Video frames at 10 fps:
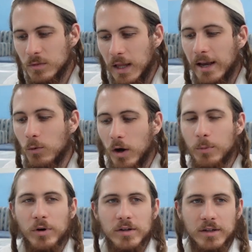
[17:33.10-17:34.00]
Like one
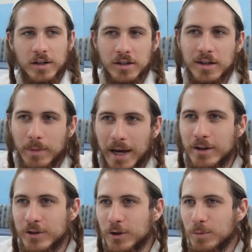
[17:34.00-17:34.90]
person could command
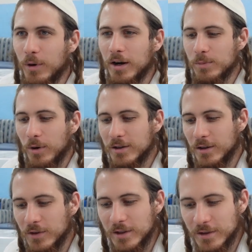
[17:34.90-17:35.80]
a certain body part
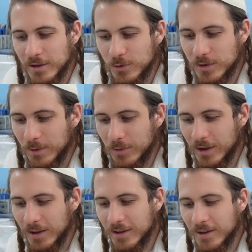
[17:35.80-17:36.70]
of his to do
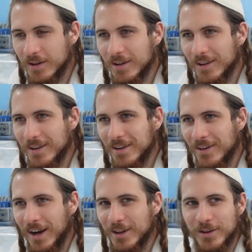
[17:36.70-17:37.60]
something,
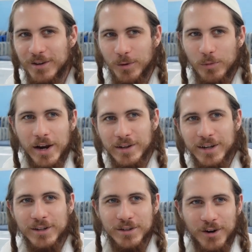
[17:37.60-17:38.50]
right? Your brain
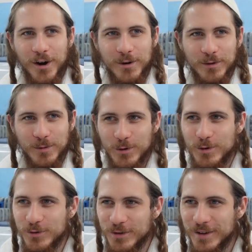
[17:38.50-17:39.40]
tells your arm to
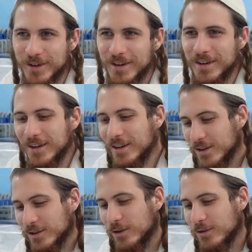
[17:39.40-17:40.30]
move.
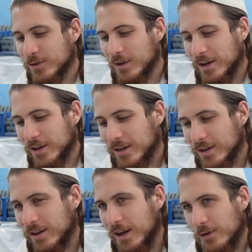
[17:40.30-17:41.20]
So too here.
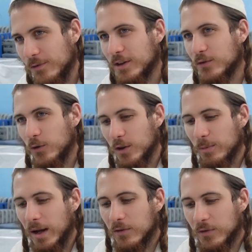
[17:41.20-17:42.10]
If it's for the
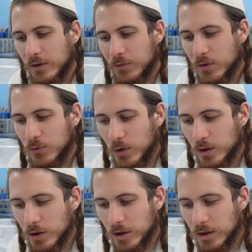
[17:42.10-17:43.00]
benefit, if it's for
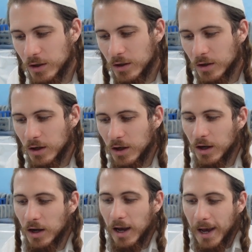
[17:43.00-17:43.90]
good,
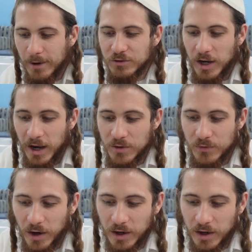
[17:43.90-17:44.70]
my hand